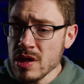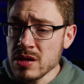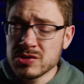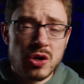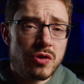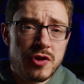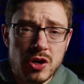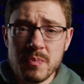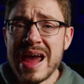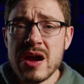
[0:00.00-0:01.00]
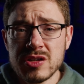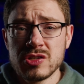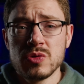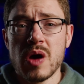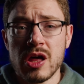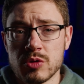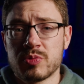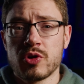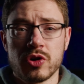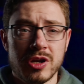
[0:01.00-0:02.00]
So if you compare it to other
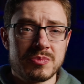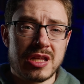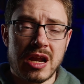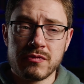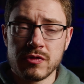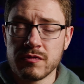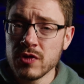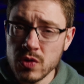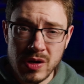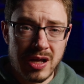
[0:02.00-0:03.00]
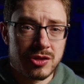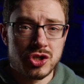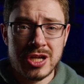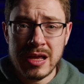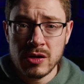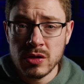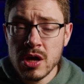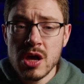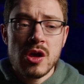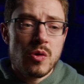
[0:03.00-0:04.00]
programs that I've reviewed on the channel,
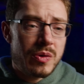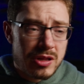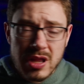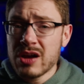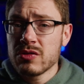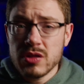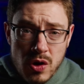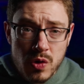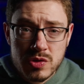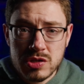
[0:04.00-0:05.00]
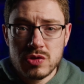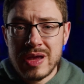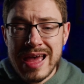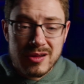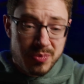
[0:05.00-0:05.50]
with a lot of those, you get a